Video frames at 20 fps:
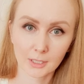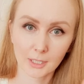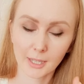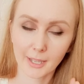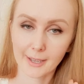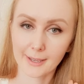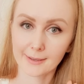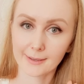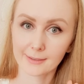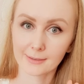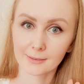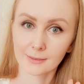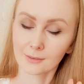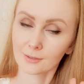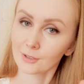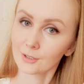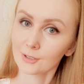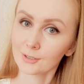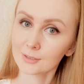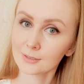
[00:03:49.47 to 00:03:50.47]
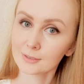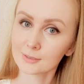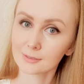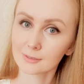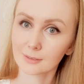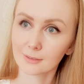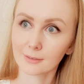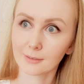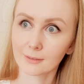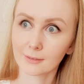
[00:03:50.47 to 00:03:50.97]
And third,
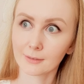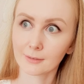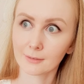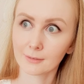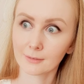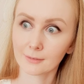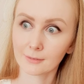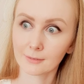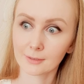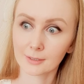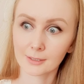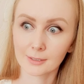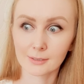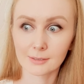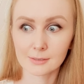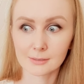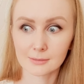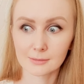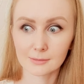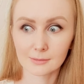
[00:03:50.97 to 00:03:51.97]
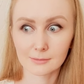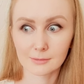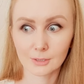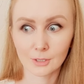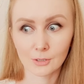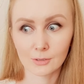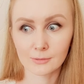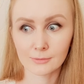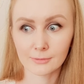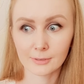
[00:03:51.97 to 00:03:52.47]
uh, he's
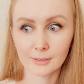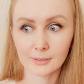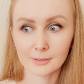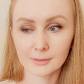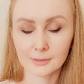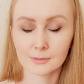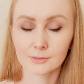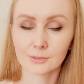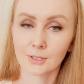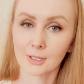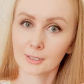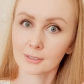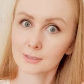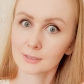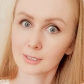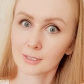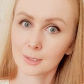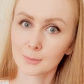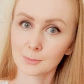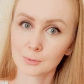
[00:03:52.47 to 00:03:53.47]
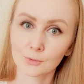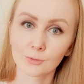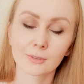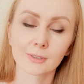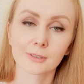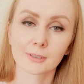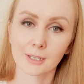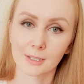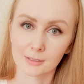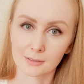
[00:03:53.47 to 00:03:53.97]
girlfriend dragged him to
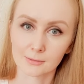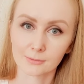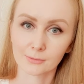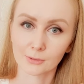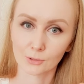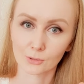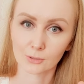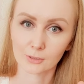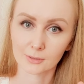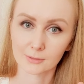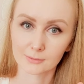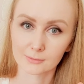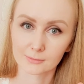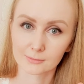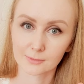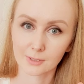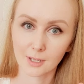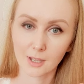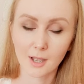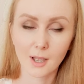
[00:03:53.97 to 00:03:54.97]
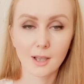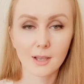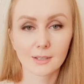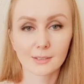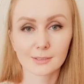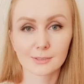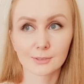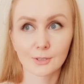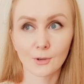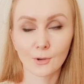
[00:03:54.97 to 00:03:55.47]
the dance floor.
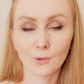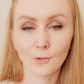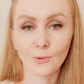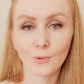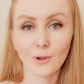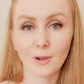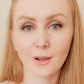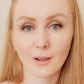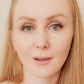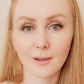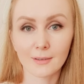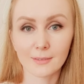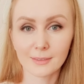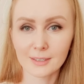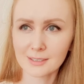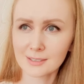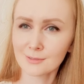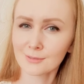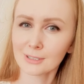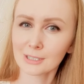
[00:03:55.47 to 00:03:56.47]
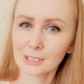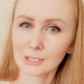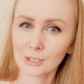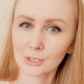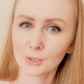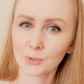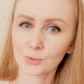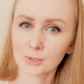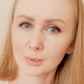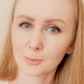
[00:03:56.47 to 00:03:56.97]
So uh, that's very
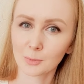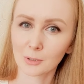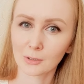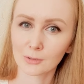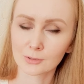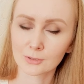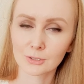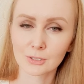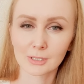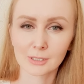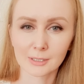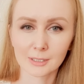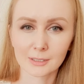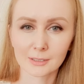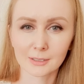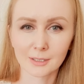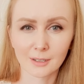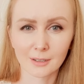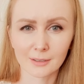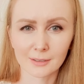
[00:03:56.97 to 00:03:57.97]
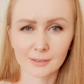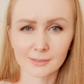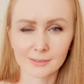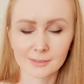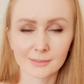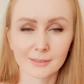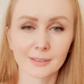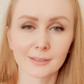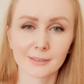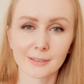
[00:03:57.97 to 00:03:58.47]
cute about Chilean
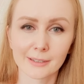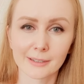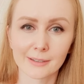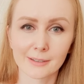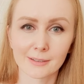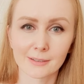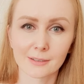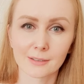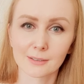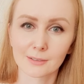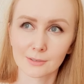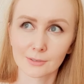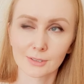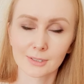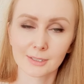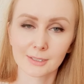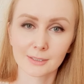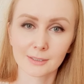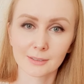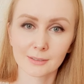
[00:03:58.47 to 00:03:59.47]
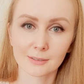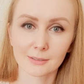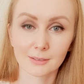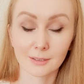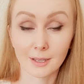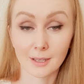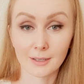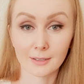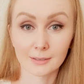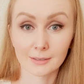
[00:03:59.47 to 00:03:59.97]
guys that they uh, really like